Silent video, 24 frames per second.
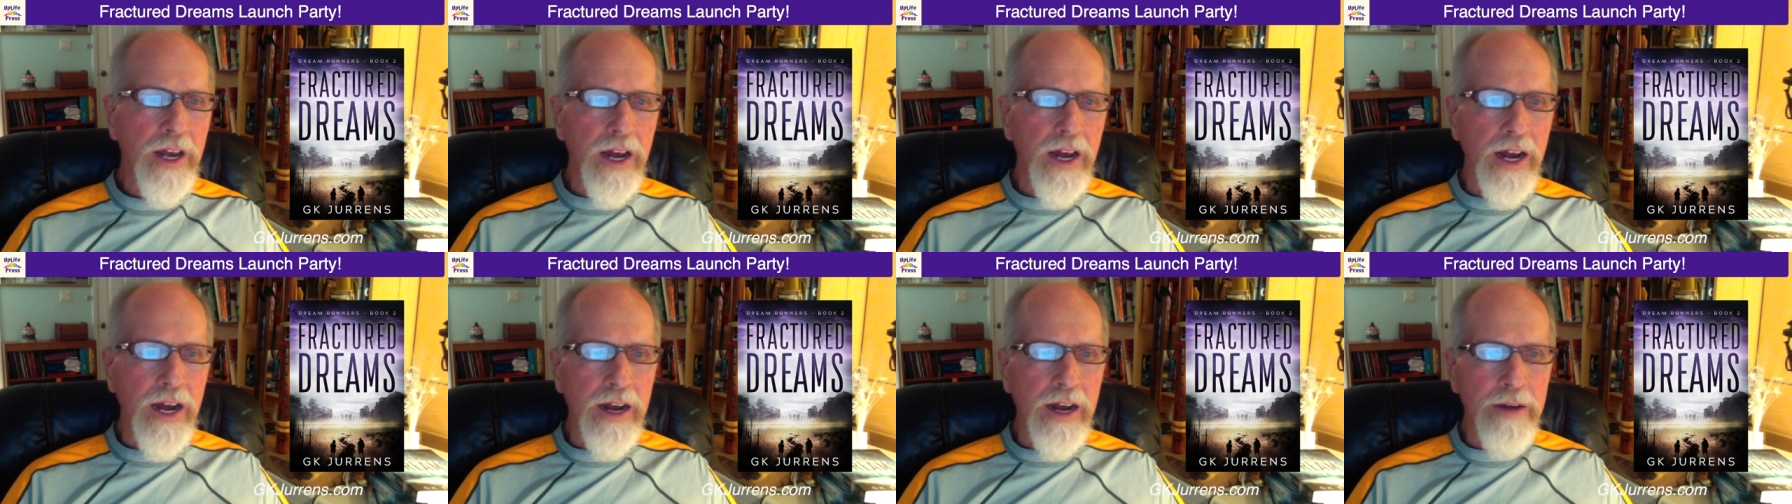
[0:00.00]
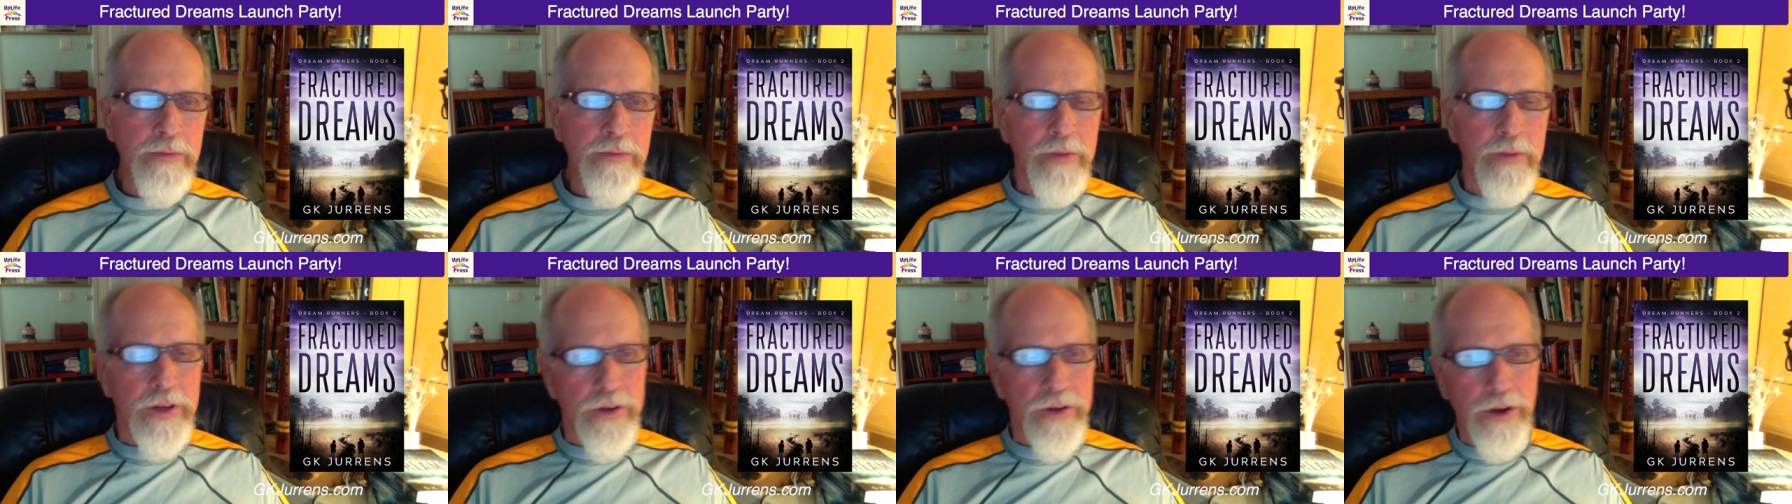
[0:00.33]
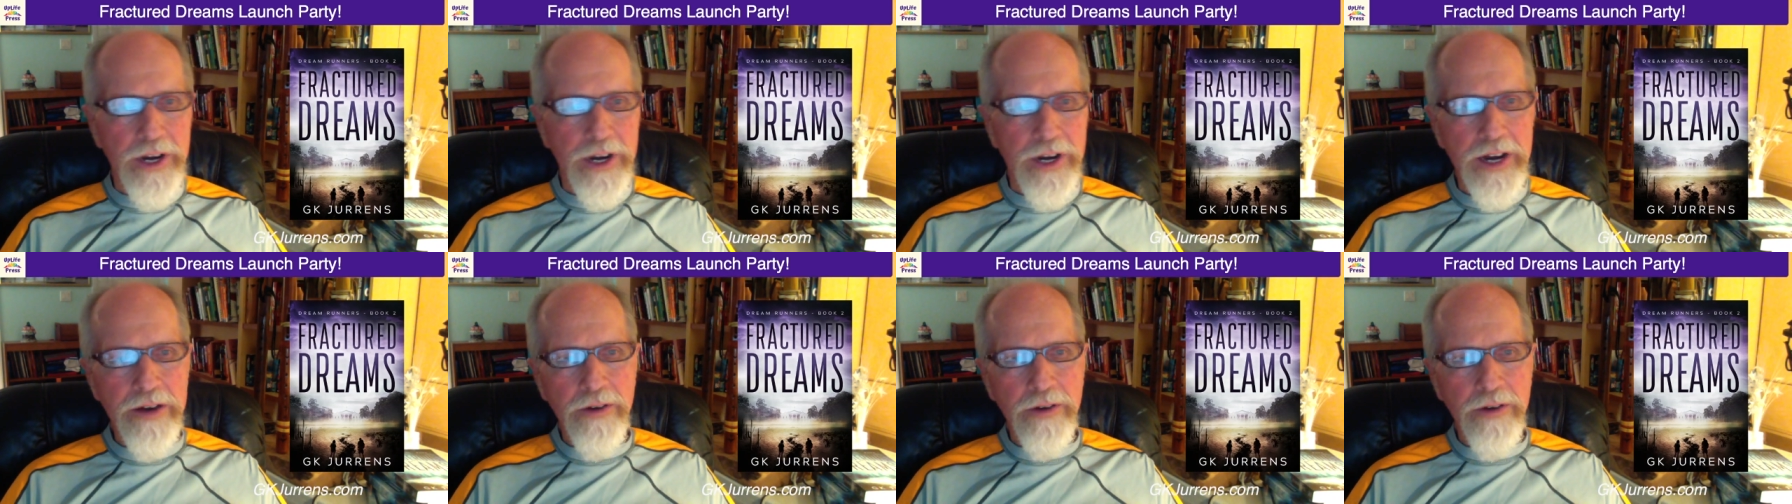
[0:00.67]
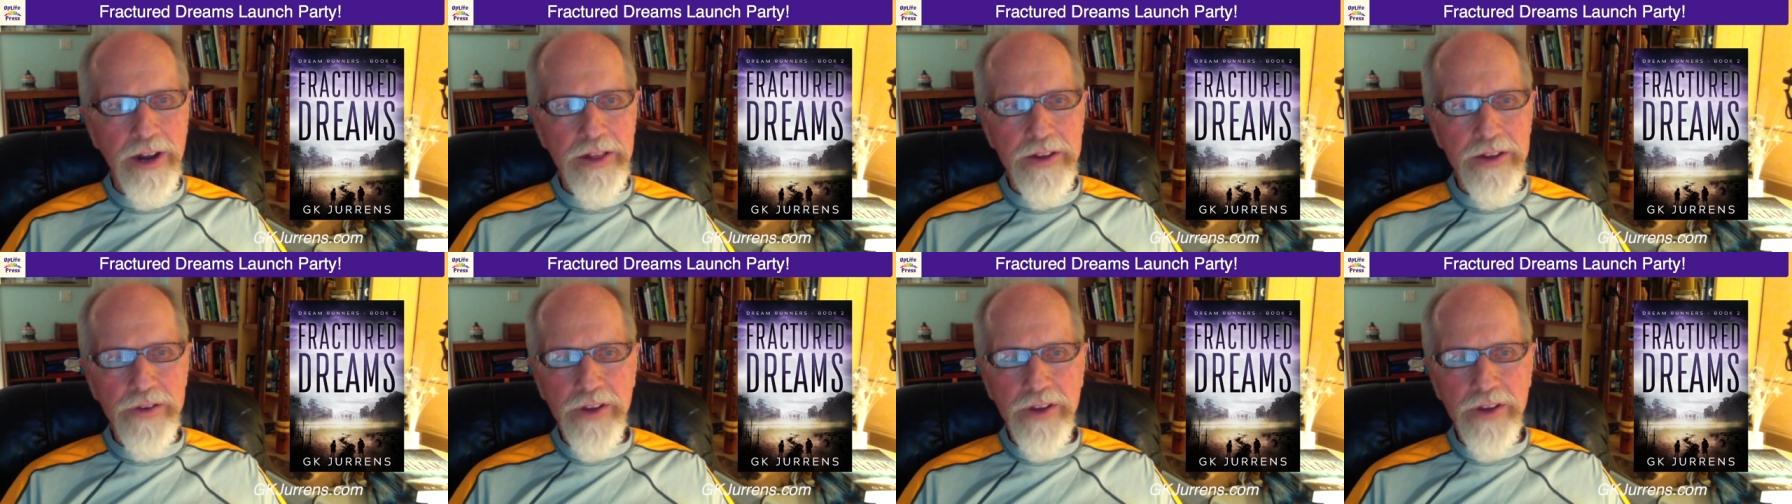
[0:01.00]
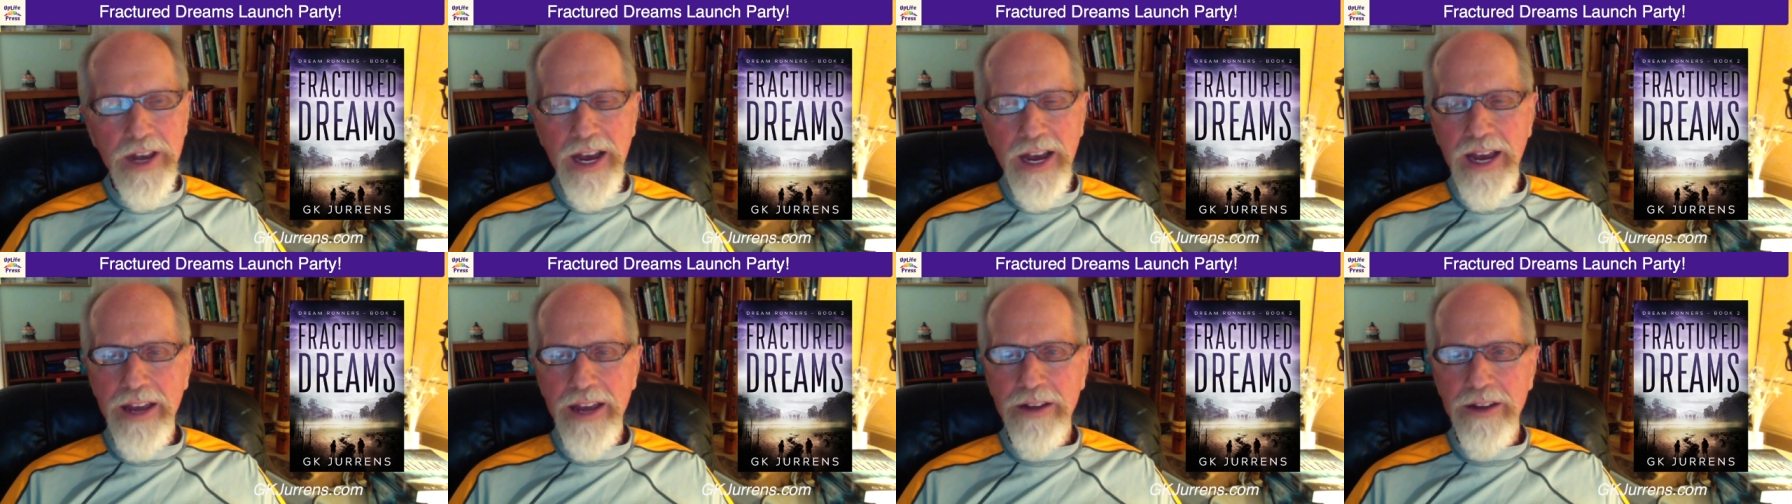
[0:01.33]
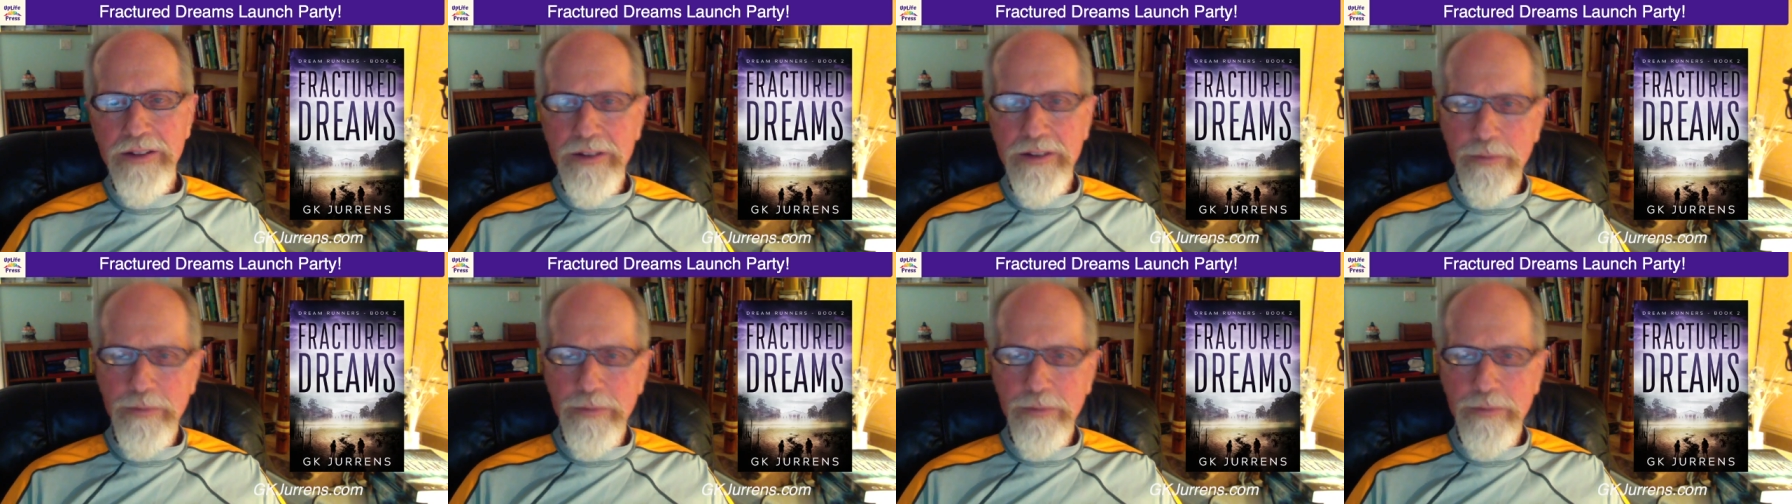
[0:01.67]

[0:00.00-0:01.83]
So at any rate, this guy,